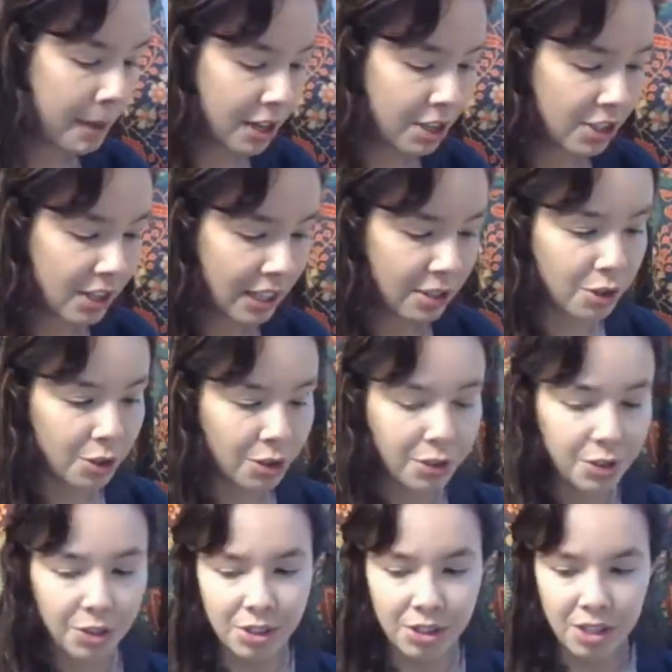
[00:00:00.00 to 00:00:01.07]
Bare
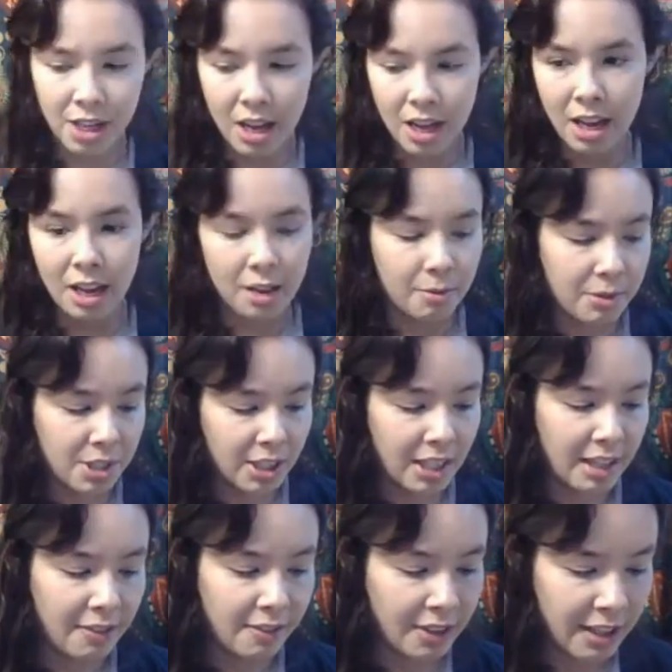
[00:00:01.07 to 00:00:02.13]
Essentials, which I
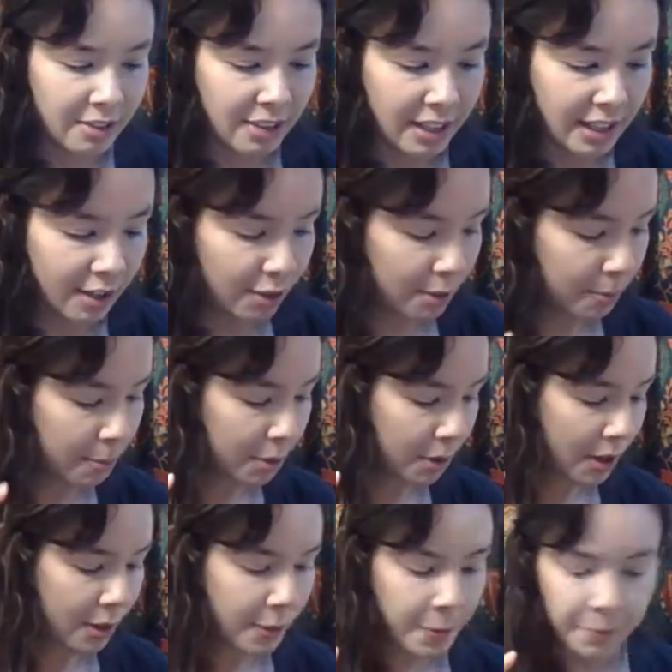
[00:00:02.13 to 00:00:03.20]
can't find right now, the
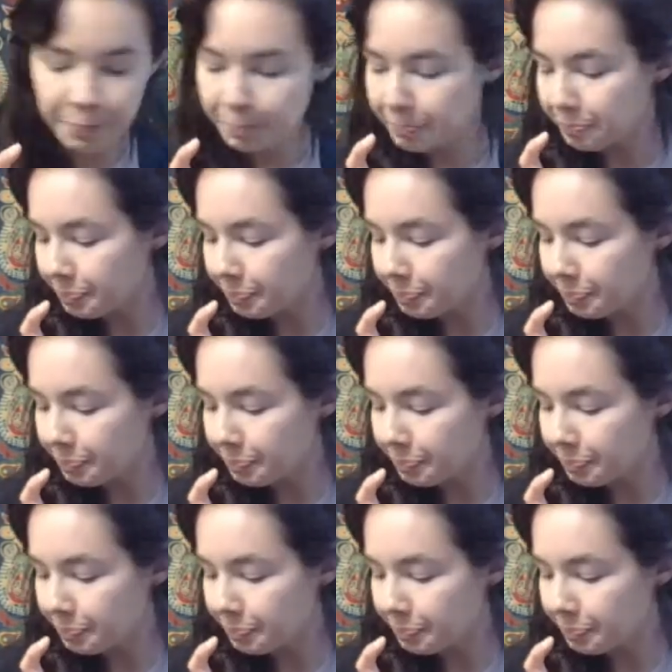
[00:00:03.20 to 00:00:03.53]
Pro.